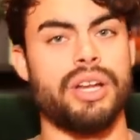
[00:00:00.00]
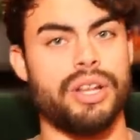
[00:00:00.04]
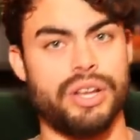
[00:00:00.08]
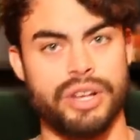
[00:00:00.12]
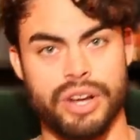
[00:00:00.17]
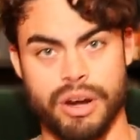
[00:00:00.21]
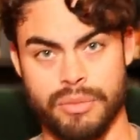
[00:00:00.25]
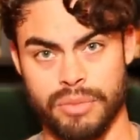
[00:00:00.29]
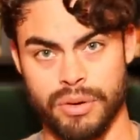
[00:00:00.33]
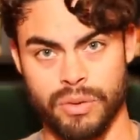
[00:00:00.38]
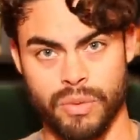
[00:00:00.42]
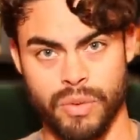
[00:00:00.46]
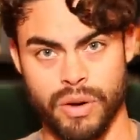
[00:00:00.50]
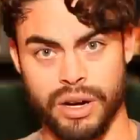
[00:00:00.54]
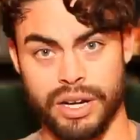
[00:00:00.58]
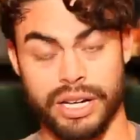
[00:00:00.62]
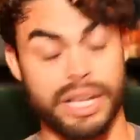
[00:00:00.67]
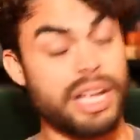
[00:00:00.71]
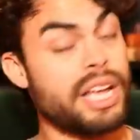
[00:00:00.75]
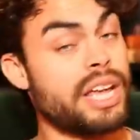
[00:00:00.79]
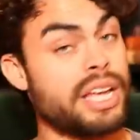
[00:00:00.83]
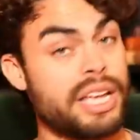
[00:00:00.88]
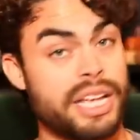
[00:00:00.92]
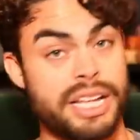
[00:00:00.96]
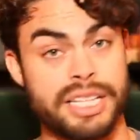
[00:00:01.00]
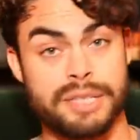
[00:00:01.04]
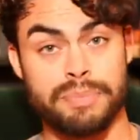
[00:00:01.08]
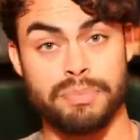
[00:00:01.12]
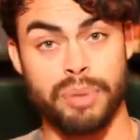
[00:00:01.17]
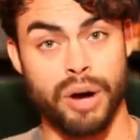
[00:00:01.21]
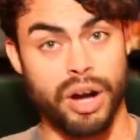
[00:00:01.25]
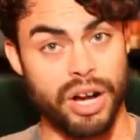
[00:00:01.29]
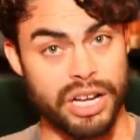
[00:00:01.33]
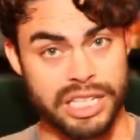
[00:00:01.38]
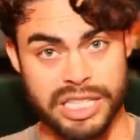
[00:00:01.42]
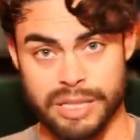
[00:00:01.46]
Number one, it's
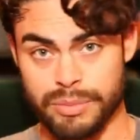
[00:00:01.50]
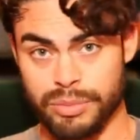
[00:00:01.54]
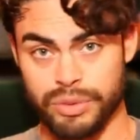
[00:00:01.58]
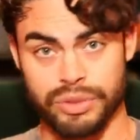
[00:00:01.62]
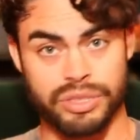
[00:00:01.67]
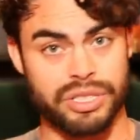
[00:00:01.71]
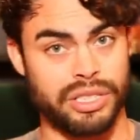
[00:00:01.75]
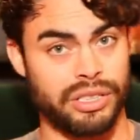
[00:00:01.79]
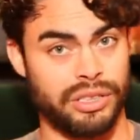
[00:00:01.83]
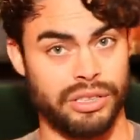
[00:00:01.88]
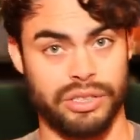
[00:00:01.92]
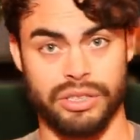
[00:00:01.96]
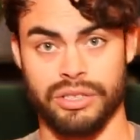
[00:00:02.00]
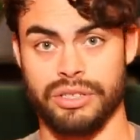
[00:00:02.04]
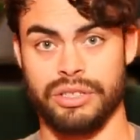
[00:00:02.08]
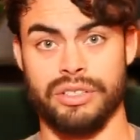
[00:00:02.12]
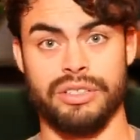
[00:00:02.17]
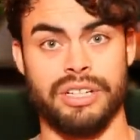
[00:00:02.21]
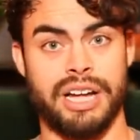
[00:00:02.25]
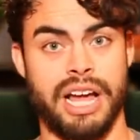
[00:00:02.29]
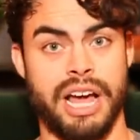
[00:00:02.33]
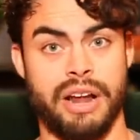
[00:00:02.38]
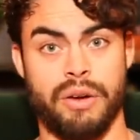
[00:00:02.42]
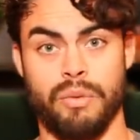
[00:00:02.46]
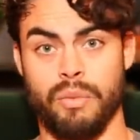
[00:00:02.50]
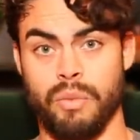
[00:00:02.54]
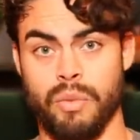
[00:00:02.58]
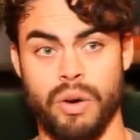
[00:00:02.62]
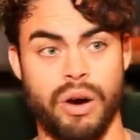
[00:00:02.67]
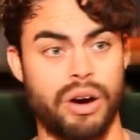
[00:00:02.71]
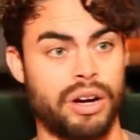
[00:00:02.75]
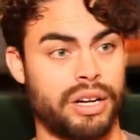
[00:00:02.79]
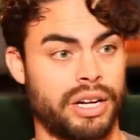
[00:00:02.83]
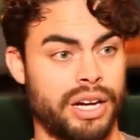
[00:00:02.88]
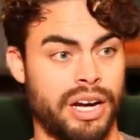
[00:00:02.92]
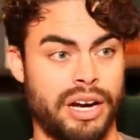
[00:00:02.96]
possible to learn how to
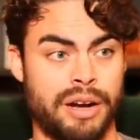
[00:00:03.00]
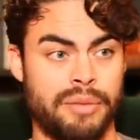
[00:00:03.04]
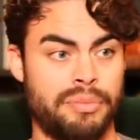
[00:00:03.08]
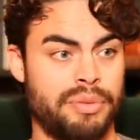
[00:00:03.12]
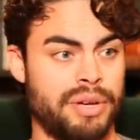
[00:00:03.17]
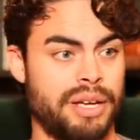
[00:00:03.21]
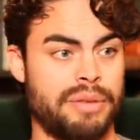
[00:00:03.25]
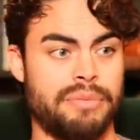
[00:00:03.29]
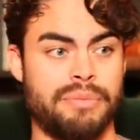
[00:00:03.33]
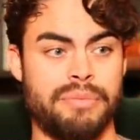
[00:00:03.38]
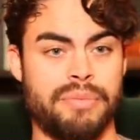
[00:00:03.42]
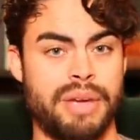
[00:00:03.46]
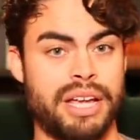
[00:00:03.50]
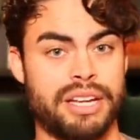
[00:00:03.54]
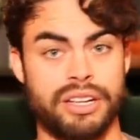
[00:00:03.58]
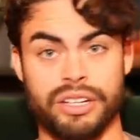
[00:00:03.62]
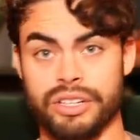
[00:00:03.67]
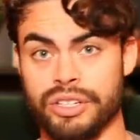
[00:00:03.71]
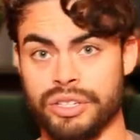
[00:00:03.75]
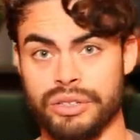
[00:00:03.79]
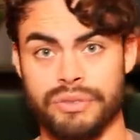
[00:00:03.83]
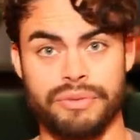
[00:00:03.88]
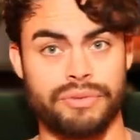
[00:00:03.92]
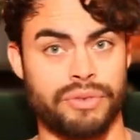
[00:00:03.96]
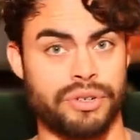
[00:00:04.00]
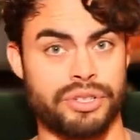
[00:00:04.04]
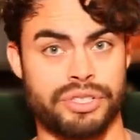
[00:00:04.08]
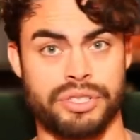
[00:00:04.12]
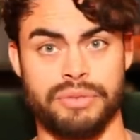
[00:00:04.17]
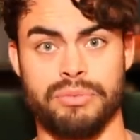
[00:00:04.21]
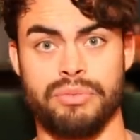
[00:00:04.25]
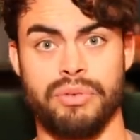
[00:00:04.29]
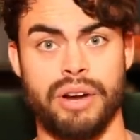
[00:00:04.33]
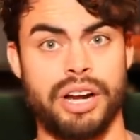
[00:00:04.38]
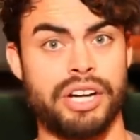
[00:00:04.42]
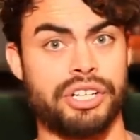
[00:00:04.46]
walk up and make a good first
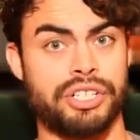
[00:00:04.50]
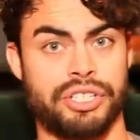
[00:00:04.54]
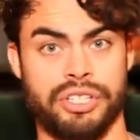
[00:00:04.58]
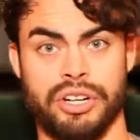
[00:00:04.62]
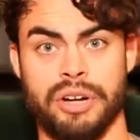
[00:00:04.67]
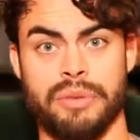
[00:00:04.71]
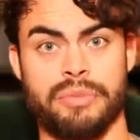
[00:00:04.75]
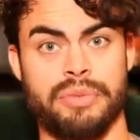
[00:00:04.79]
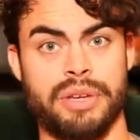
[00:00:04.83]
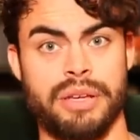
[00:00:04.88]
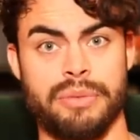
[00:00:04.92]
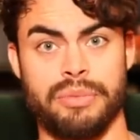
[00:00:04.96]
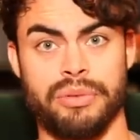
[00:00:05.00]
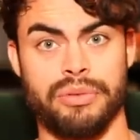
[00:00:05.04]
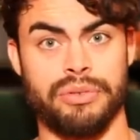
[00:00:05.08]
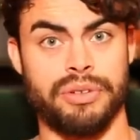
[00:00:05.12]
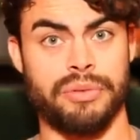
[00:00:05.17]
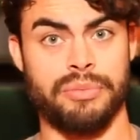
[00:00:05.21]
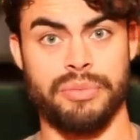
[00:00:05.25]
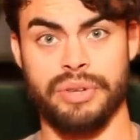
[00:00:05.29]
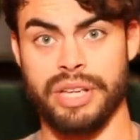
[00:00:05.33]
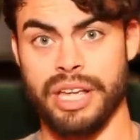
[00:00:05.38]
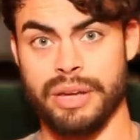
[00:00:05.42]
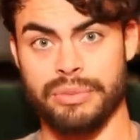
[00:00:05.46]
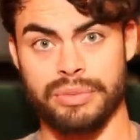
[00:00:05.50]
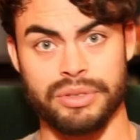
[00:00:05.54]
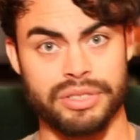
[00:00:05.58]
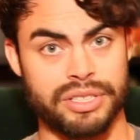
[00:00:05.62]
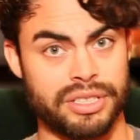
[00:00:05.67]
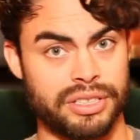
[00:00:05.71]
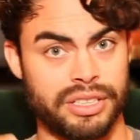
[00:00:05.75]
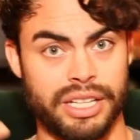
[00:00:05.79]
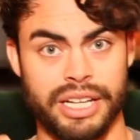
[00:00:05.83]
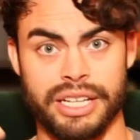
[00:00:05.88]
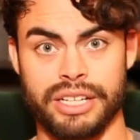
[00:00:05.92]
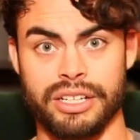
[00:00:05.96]
impression on people and be able
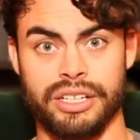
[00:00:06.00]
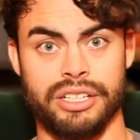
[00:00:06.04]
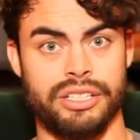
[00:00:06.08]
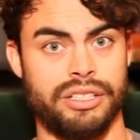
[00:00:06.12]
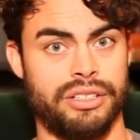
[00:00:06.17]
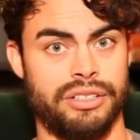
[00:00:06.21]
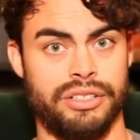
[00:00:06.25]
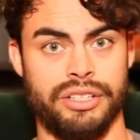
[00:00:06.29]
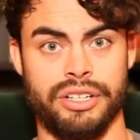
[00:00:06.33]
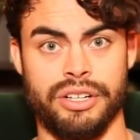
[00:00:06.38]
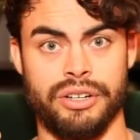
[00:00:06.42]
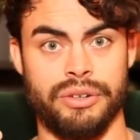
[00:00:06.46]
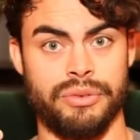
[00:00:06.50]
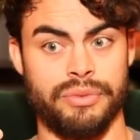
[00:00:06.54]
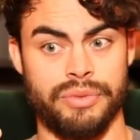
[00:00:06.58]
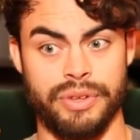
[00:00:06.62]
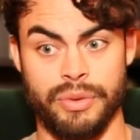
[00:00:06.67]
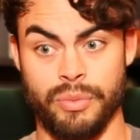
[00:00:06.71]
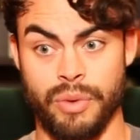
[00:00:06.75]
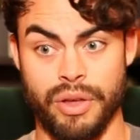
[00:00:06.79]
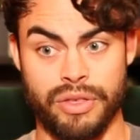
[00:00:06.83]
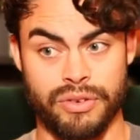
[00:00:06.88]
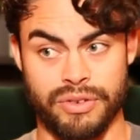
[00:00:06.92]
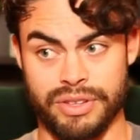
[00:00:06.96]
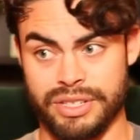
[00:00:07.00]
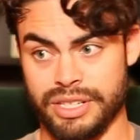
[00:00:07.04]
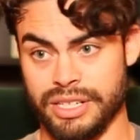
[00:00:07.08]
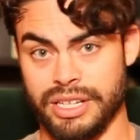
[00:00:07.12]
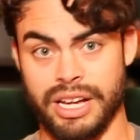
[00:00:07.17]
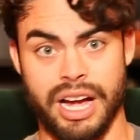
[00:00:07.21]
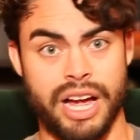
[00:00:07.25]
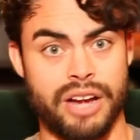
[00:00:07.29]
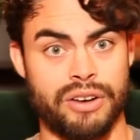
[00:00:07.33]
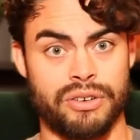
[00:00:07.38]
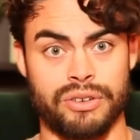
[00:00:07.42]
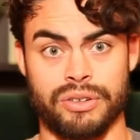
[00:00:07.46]
to like, uh, you know, whether it's a
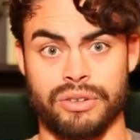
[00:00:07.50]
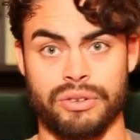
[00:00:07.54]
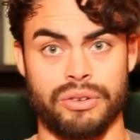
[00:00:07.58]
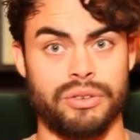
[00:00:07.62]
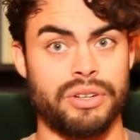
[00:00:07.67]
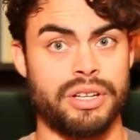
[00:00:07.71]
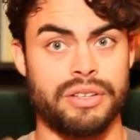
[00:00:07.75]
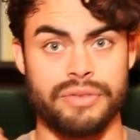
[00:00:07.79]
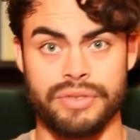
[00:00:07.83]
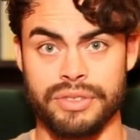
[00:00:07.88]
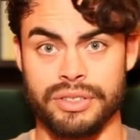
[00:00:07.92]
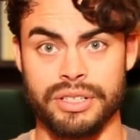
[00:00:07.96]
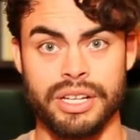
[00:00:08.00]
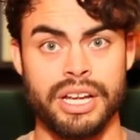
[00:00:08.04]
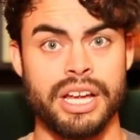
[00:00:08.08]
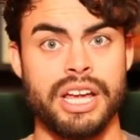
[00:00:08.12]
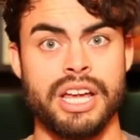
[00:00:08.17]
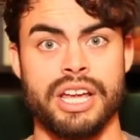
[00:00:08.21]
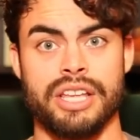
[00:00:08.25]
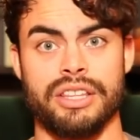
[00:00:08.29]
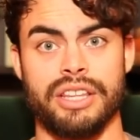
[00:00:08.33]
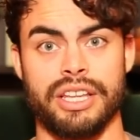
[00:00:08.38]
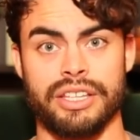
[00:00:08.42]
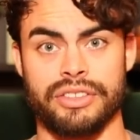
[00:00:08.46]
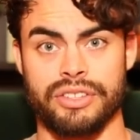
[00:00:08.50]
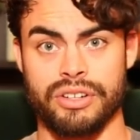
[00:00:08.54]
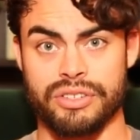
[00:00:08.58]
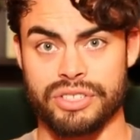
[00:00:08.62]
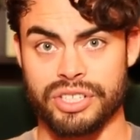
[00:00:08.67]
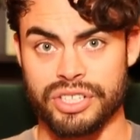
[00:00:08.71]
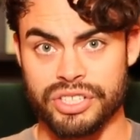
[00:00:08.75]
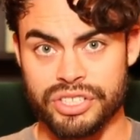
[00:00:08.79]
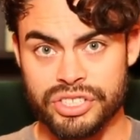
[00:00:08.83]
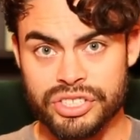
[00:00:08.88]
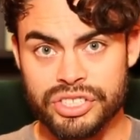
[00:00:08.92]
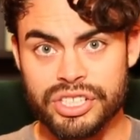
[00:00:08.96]
guy or a girl, even like
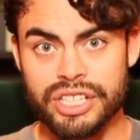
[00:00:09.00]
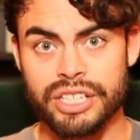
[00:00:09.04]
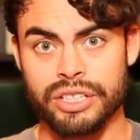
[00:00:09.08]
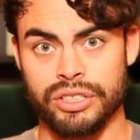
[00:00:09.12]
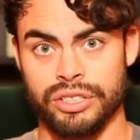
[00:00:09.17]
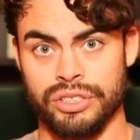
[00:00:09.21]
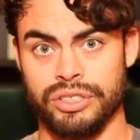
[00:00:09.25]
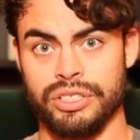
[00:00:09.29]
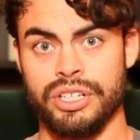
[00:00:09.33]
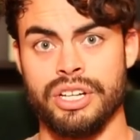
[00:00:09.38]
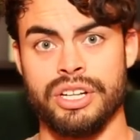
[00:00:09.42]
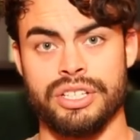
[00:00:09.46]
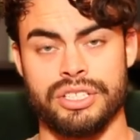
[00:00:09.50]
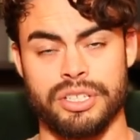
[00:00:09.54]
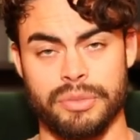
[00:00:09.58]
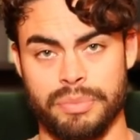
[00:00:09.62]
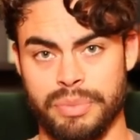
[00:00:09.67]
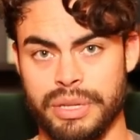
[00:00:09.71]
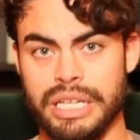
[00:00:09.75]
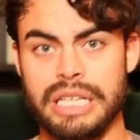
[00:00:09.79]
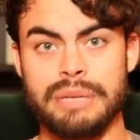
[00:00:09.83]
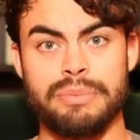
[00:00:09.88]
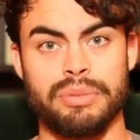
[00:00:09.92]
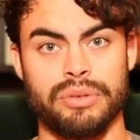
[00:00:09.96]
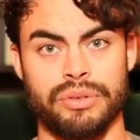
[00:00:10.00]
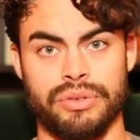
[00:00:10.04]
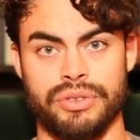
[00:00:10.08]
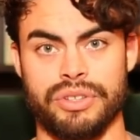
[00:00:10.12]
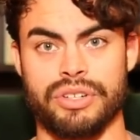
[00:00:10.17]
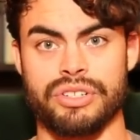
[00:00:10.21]
there's a skill to people.